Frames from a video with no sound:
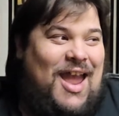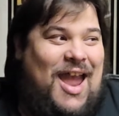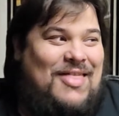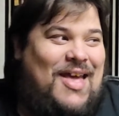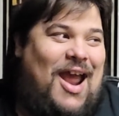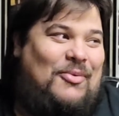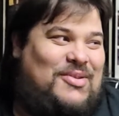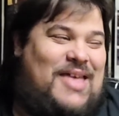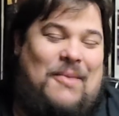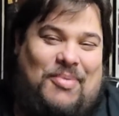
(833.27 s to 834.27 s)
and that I
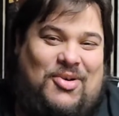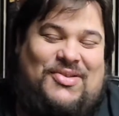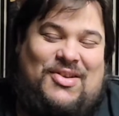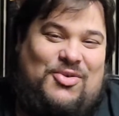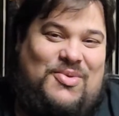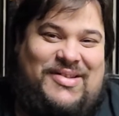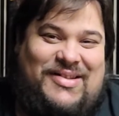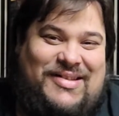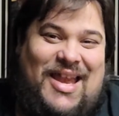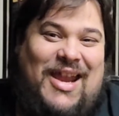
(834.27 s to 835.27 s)
was that person who was
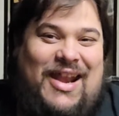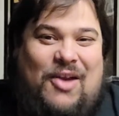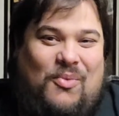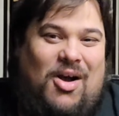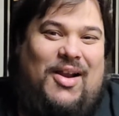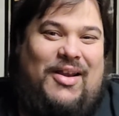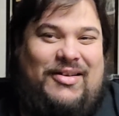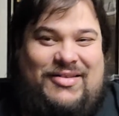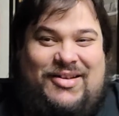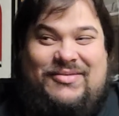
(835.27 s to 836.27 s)
insane and
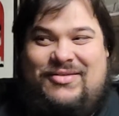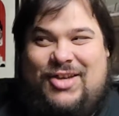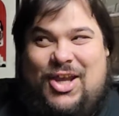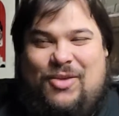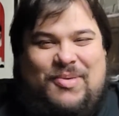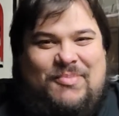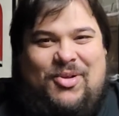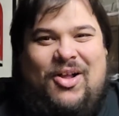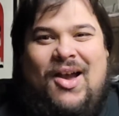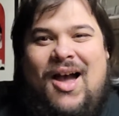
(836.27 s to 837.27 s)
wanted to kill people.